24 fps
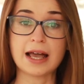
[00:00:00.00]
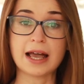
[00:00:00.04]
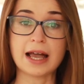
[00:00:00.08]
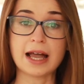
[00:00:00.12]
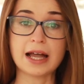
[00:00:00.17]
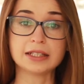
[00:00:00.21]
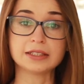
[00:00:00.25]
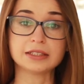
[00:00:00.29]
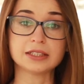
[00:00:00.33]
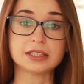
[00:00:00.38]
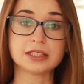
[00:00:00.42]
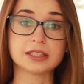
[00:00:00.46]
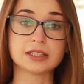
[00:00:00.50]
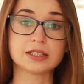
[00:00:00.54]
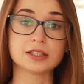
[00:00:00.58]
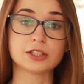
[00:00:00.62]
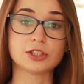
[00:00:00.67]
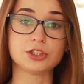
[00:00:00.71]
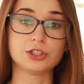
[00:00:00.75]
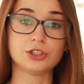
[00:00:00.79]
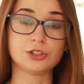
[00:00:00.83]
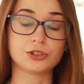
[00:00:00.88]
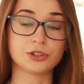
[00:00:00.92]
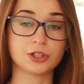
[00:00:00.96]
and is
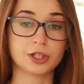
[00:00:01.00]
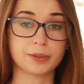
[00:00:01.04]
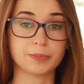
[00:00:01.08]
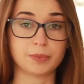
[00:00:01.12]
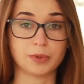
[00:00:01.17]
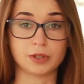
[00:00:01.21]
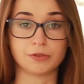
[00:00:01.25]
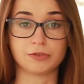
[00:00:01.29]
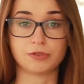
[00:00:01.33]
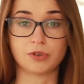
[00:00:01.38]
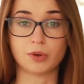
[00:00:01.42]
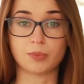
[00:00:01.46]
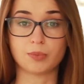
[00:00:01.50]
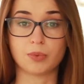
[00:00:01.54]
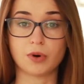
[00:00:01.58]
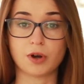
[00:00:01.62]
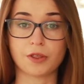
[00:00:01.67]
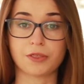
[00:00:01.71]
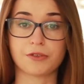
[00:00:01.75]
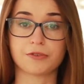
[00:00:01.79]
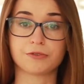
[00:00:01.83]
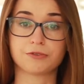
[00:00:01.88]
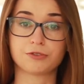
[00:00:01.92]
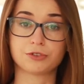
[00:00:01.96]
suitable for
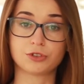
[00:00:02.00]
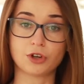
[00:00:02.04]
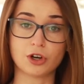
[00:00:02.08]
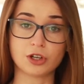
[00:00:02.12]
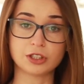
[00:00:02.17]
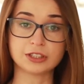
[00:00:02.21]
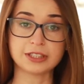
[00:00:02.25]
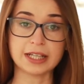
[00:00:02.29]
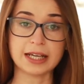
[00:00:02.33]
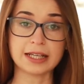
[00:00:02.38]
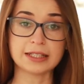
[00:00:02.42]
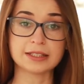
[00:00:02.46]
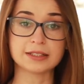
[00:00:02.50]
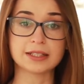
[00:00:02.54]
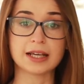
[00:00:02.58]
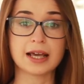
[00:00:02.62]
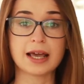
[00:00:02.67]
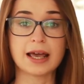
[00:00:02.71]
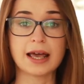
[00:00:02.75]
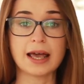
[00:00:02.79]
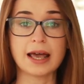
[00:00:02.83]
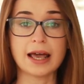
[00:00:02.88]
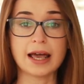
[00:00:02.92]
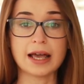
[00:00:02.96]
both front-end
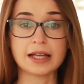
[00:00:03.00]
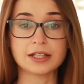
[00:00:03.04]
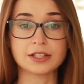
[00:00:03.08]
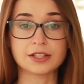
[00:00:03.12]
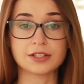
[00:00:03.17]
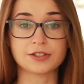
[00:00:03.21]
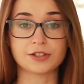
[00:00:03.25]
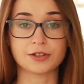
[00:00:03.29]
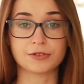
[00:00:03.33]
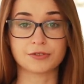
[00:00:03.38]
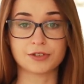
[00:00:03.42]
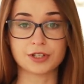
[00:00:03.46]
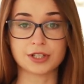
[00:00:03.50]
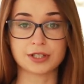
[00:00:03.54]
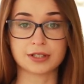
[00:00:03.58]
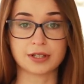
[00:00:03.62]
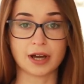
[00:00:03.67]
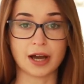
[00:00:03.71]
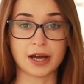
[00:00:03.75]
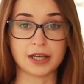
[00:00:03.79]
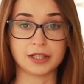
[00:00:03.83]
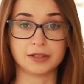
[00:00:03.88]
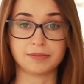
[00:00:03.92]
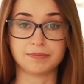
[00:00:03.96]
and
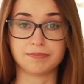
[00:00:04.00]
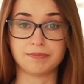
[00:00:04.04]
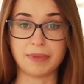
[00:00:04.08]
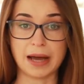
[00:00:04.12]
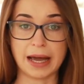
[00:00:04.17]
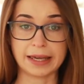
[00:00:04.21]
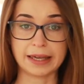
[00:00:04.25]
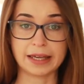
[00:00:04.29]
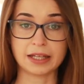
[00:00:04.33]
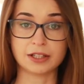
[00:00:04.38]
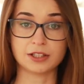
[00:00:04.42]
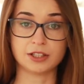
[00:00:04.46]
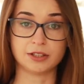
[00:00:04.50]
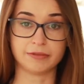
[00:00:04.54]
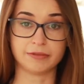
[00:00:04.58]
server-side back-end